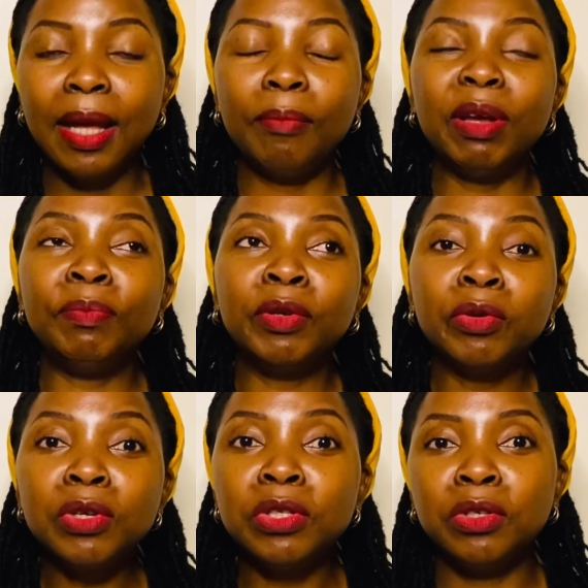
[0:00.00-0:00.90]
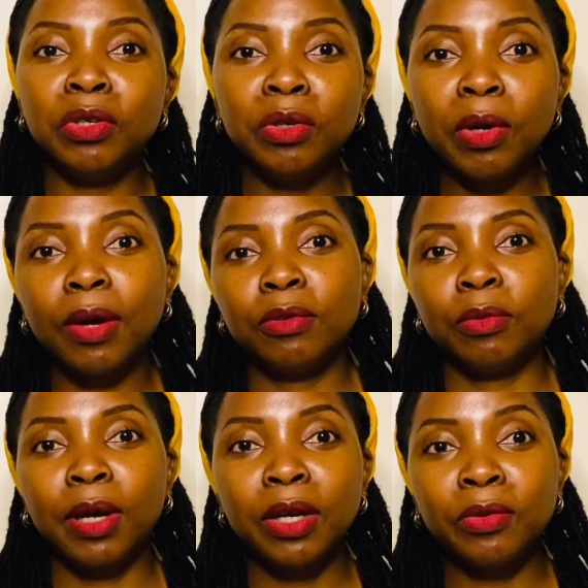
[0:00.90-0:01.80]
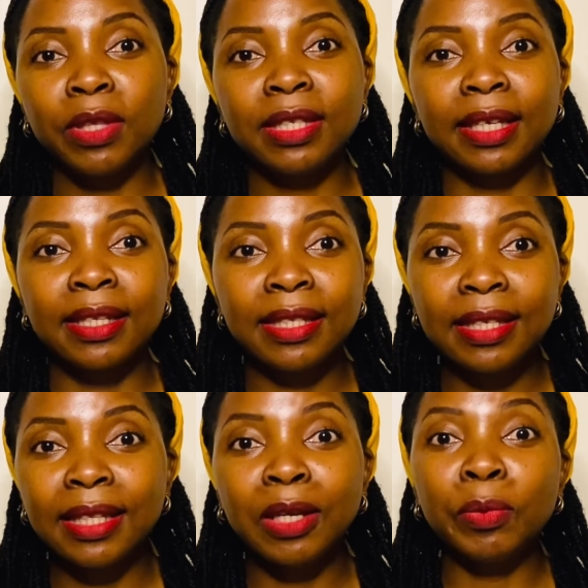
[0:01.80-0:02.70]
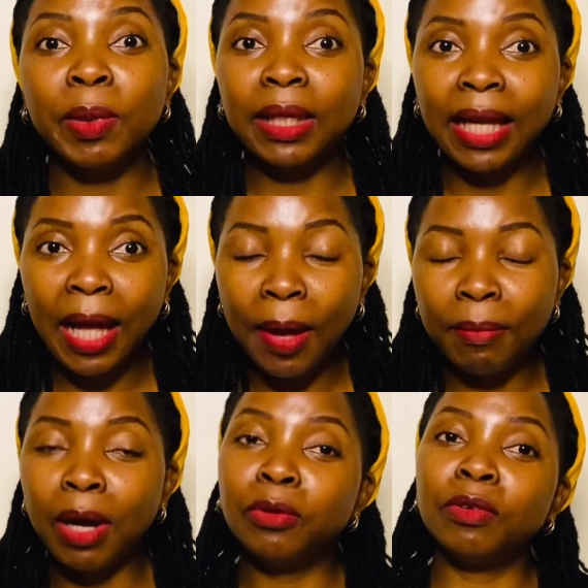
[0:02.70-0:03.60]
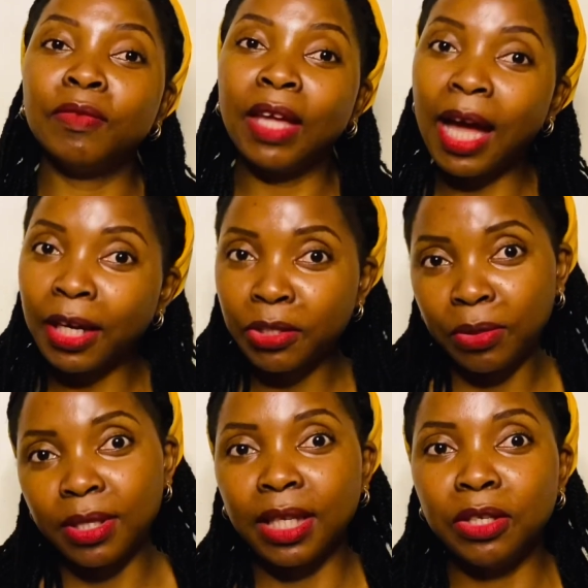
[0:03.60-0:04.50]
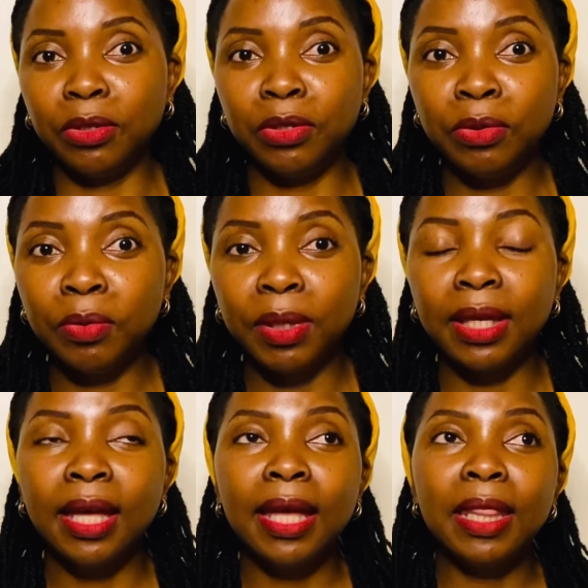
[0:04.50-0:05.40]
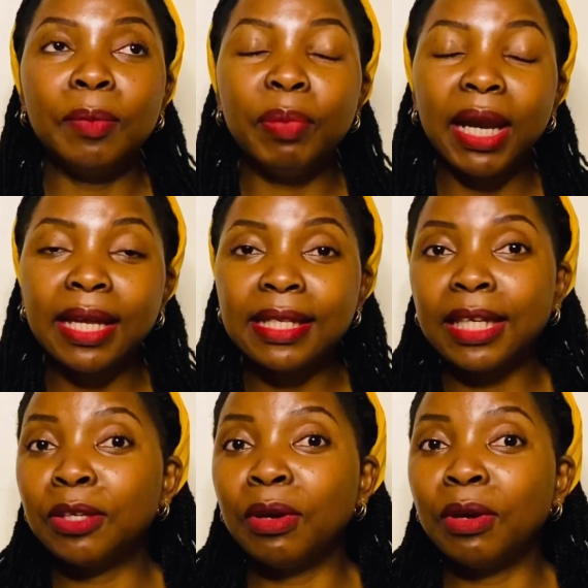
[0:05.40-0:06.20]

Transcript: but because you don't know how to handle the success that will come out of the actions that you're doing, the plans that you